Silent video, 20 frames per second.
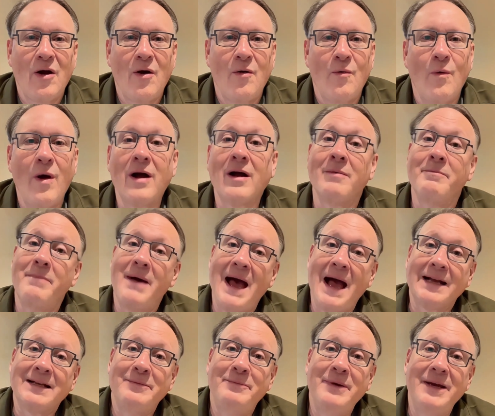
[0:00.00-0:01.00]
Welcome
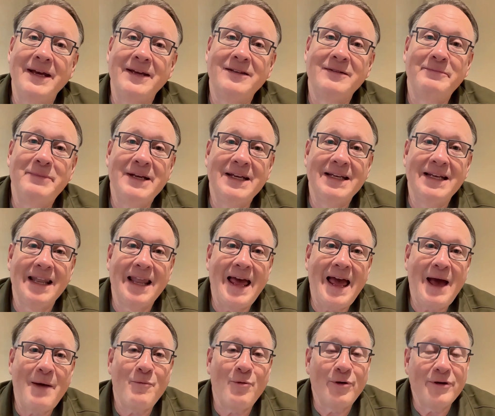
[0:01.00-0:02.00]
back to Peak Speed
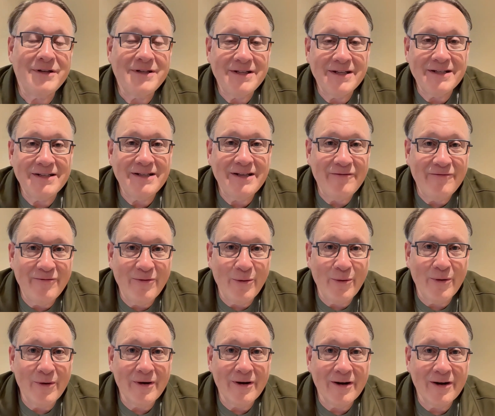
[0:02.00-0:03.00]
Lab
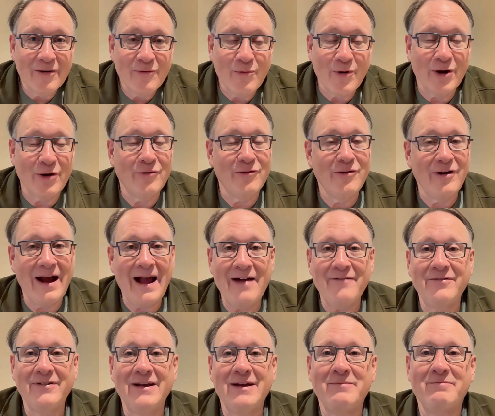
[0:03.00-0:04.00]
164, where
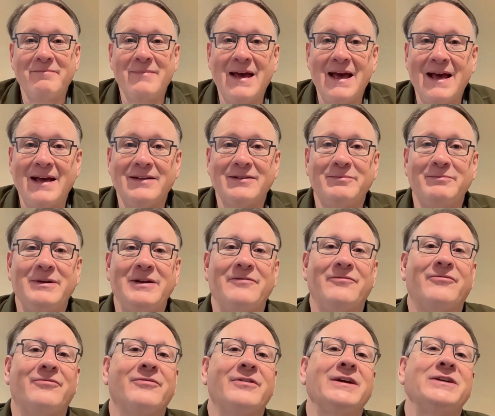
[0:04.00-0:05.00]
gravity and mass meet
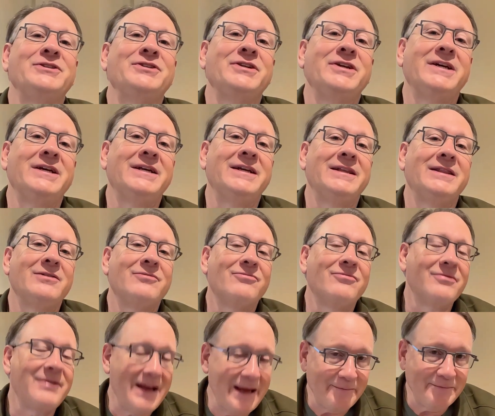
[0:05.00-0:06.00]
friction and the
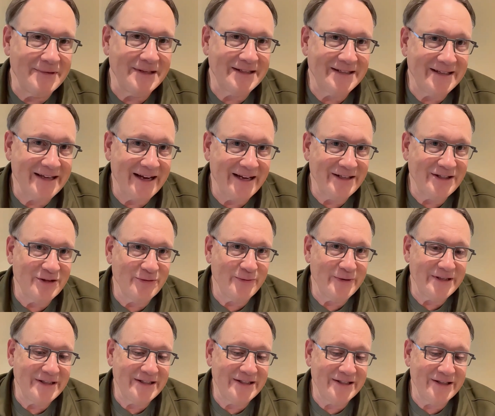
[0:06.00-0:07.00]
ramp decides the
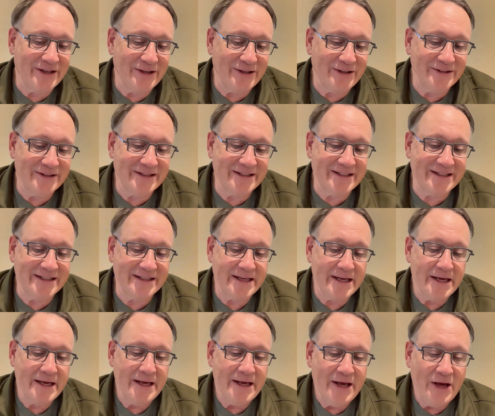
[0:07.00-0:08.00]
results.
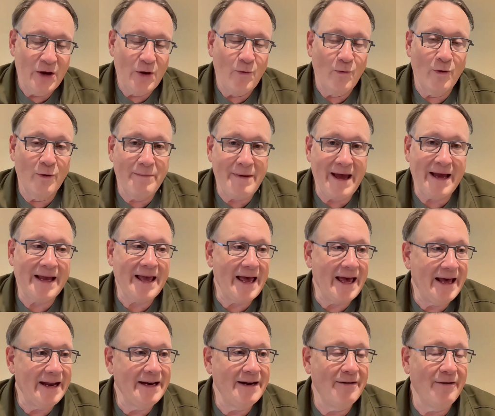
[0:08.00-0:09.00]
We're back
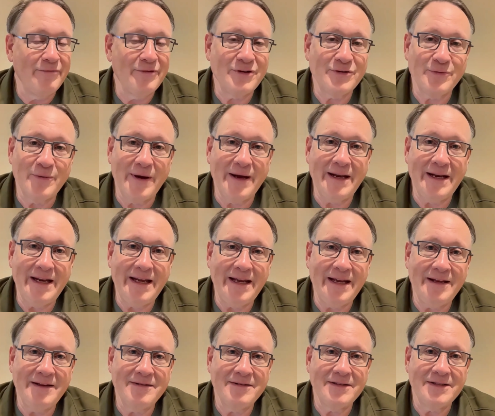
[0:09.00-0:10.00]
at it on this
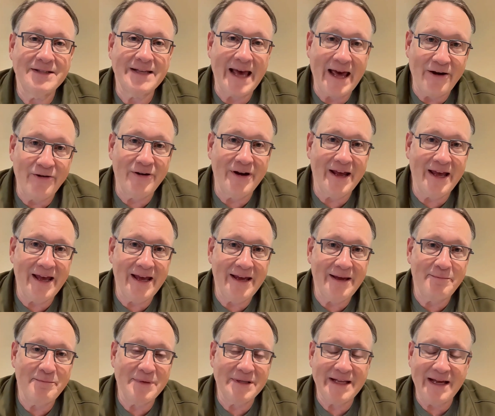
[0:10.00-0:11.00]
rainy
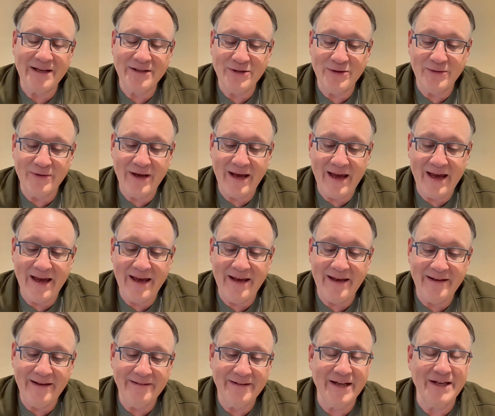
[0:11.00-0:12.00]
Saturday, but that's
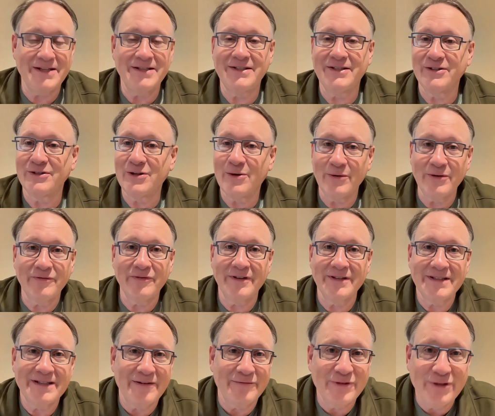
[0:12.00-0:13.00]
okay because there's always fun
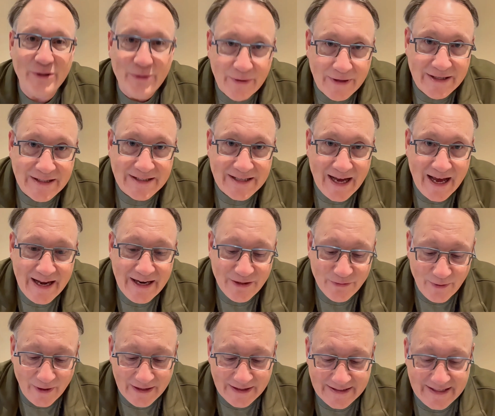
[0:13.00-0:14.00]
stuff to do inside as
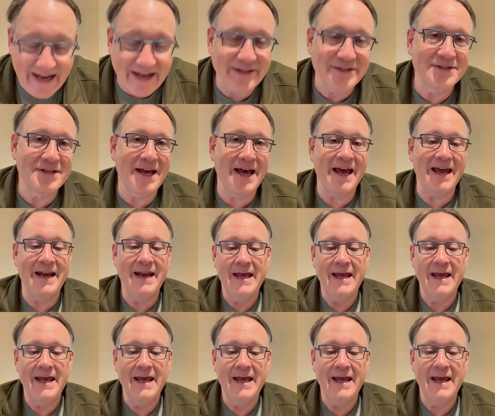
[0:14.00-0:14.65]
well as outside.